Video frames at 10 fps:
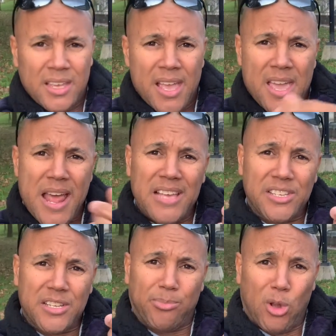It has
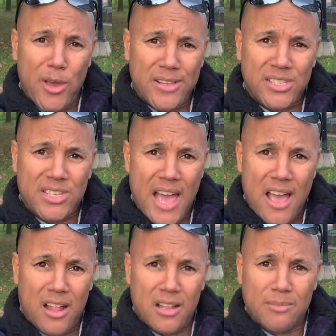a deployant
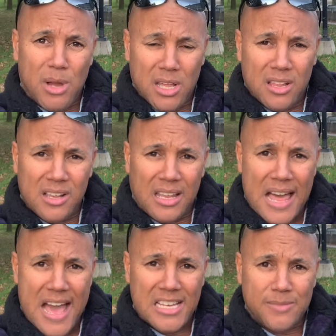style buckle and
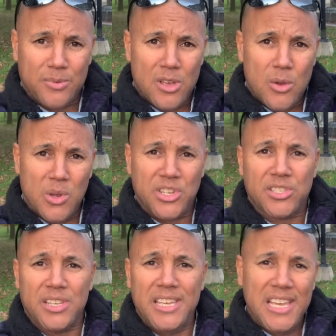clasp, which
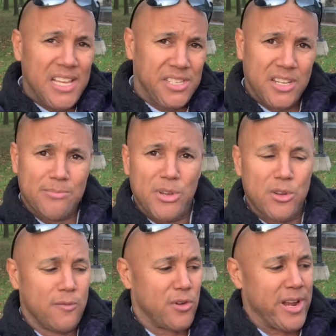is easy to
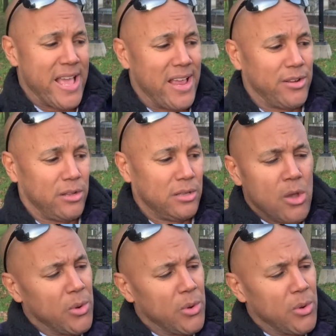maneuver and handle.